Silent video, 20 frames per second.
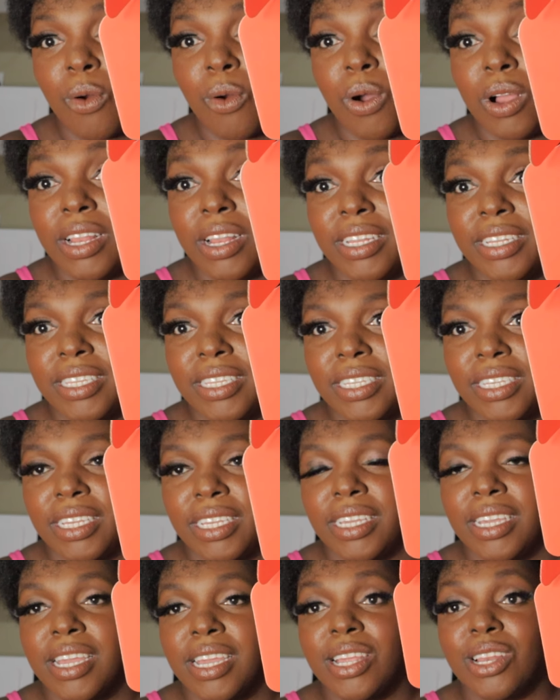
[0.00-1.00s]

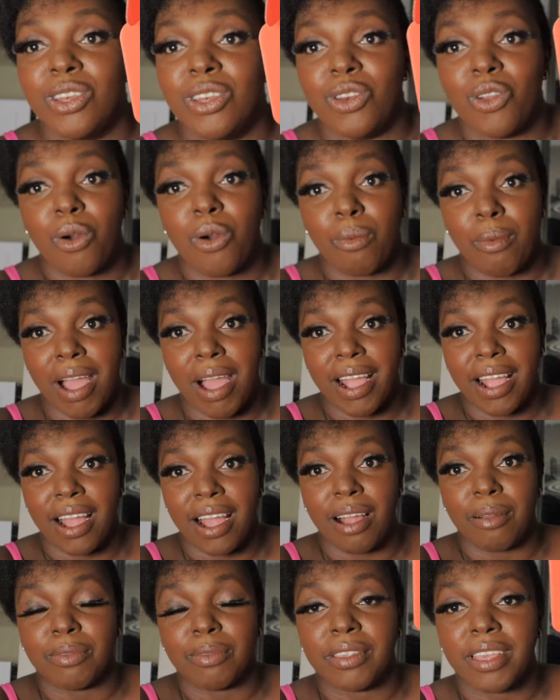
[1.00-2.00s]
quality, no
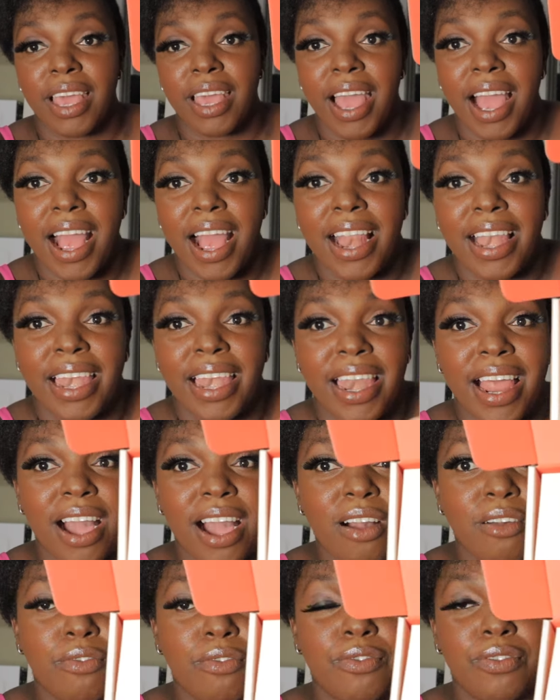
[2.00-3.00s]
markups. I
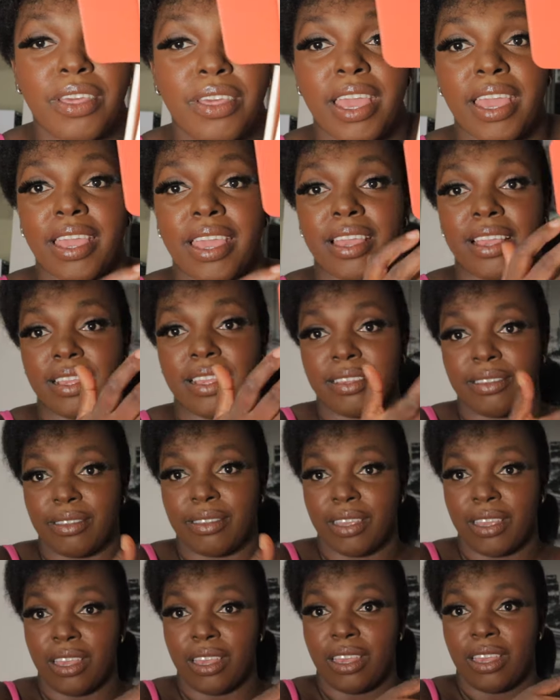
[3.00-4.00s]
love the
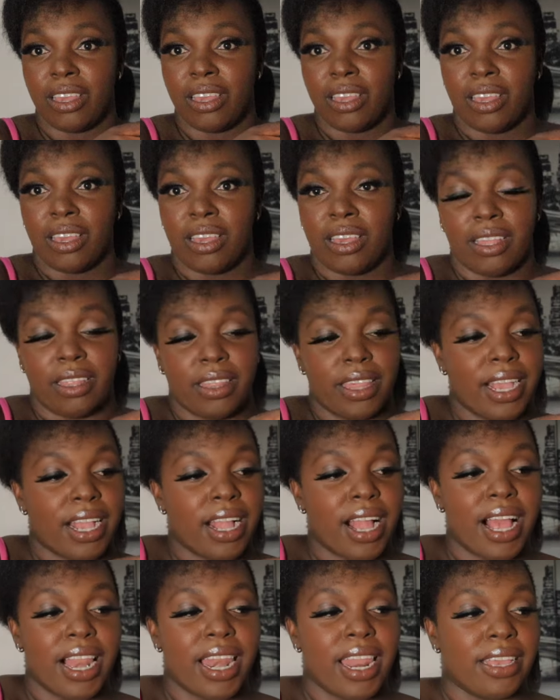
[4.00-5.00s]
the
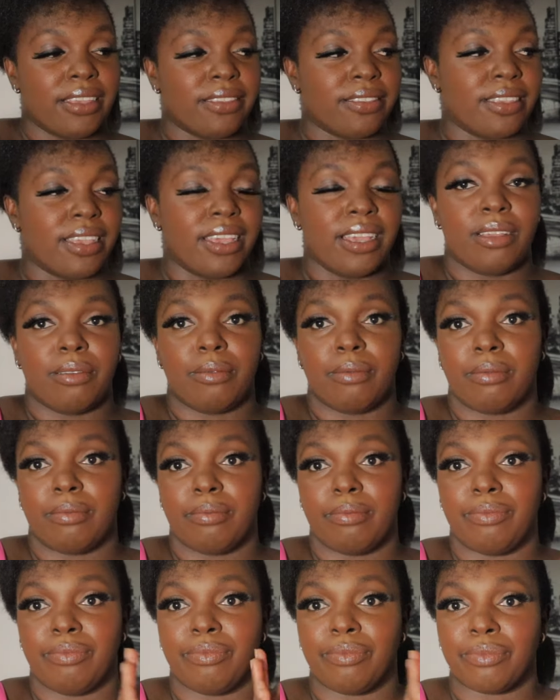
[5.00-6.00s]
color
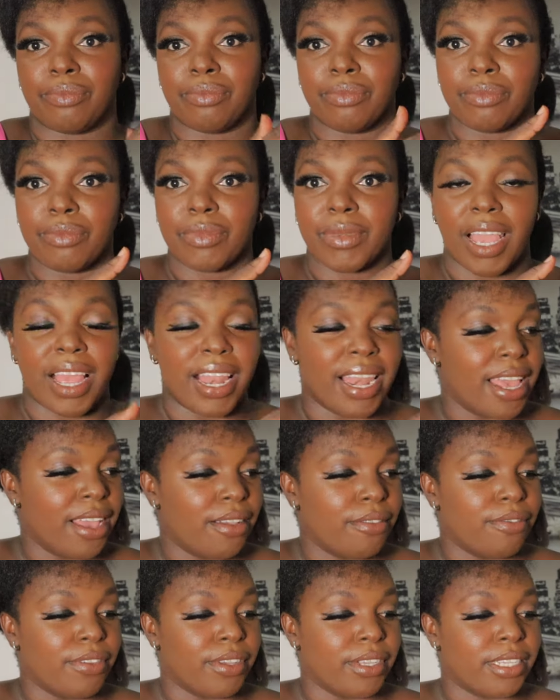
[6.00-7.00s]
scheme. I
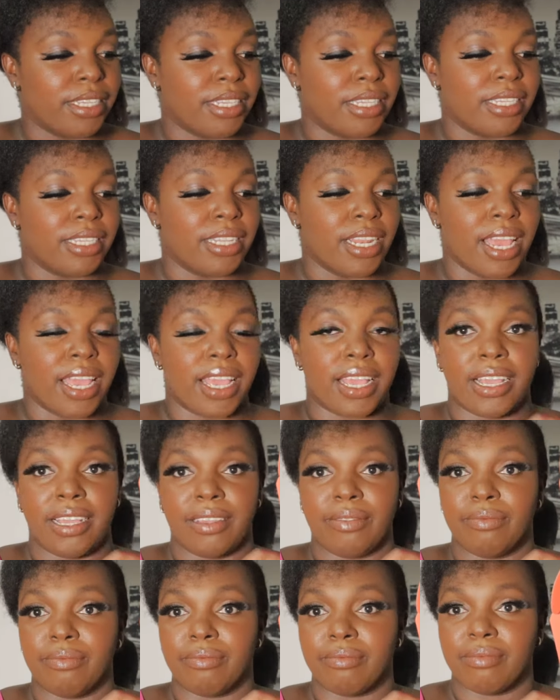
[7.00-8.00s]
love it. Like,
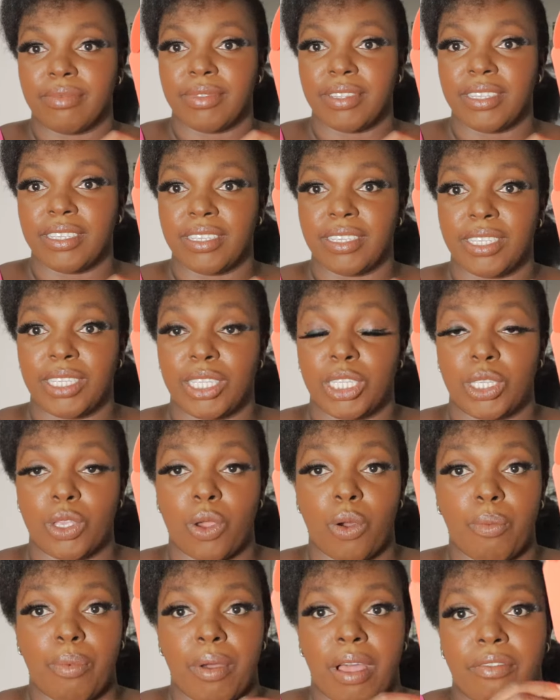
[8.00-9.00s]
this is
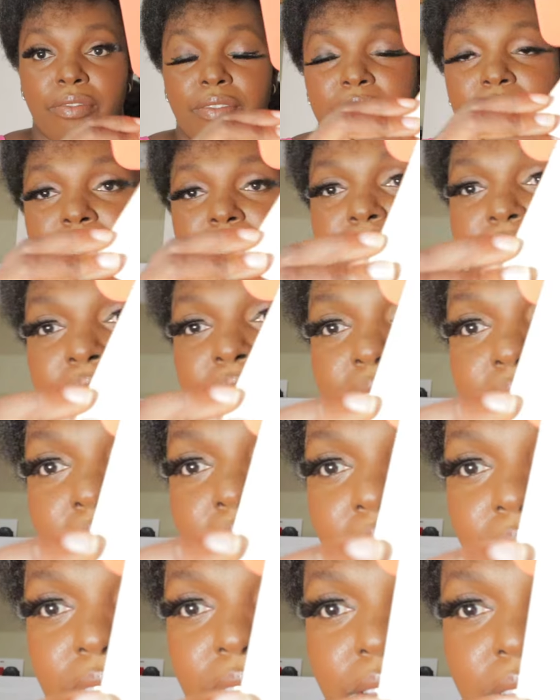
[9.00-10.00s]
so perfect. This is
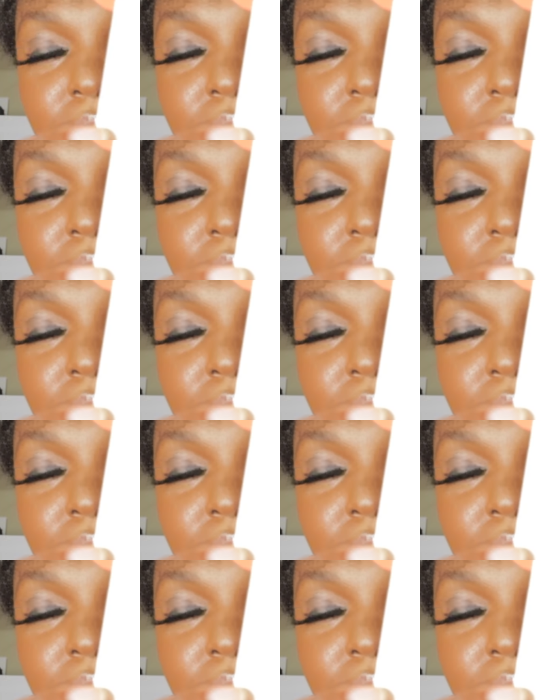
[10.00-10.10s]
how it's